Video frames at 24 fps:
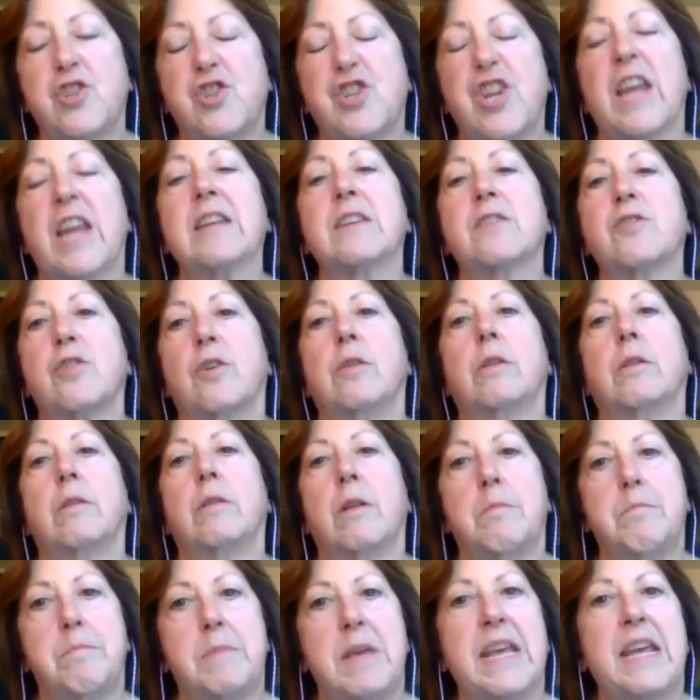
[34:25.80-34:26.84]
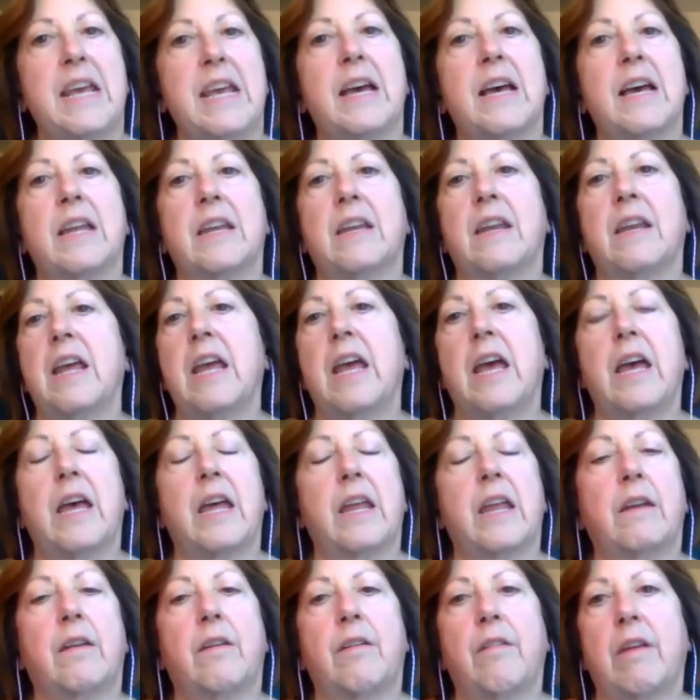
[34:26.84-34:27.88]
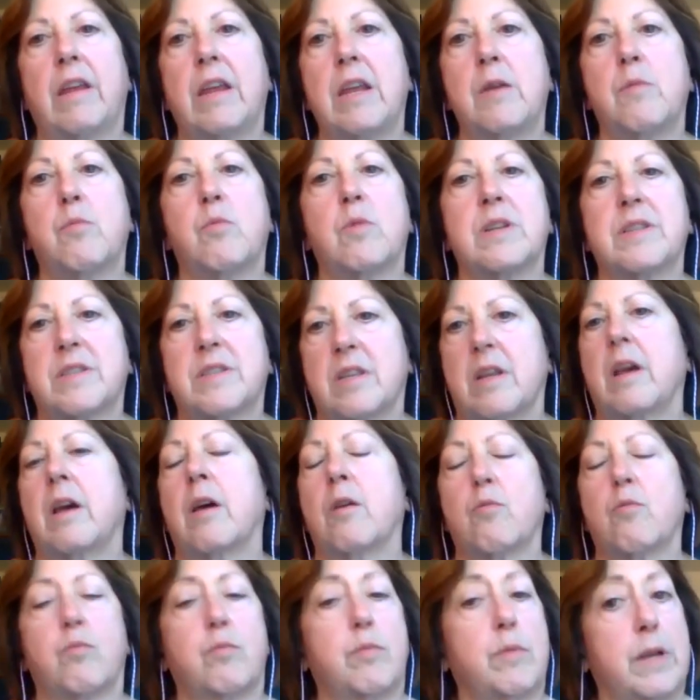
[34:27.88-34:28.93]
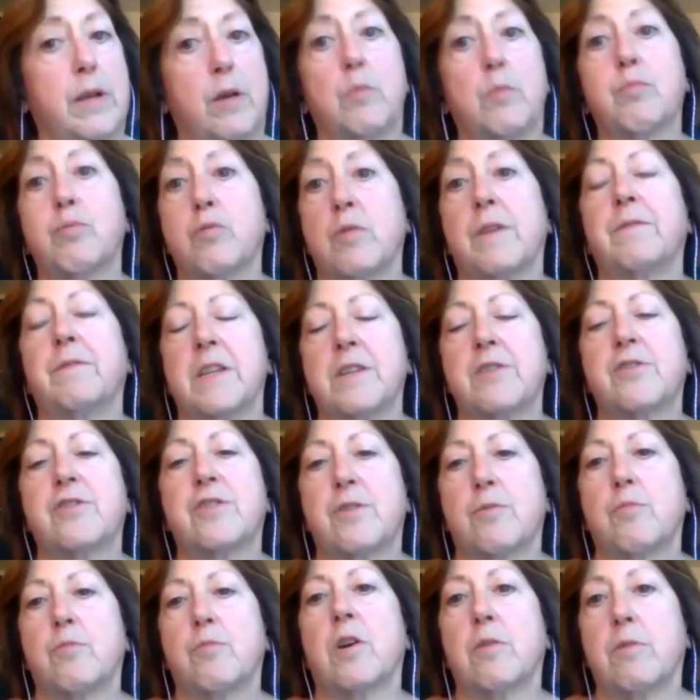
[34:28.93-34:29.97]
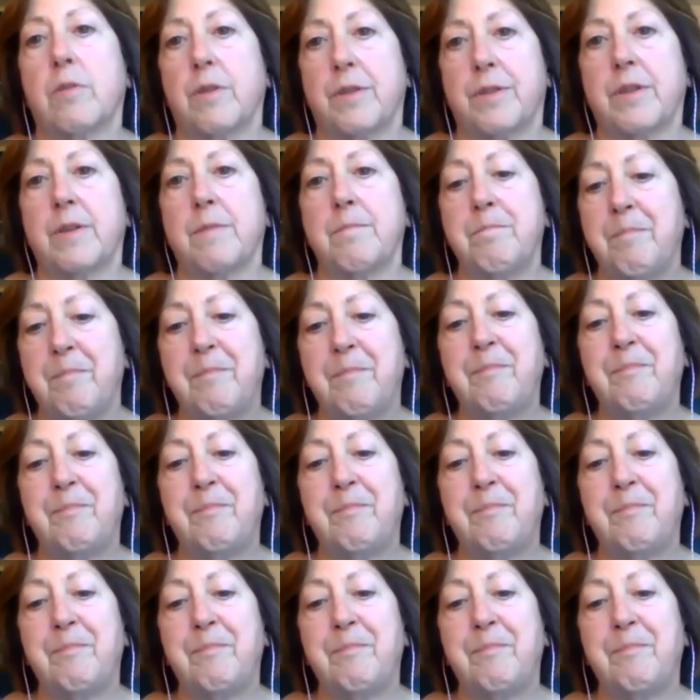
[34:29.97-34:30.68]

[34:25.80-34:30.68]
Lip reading: gentle man, and it was a real privilege to work with him.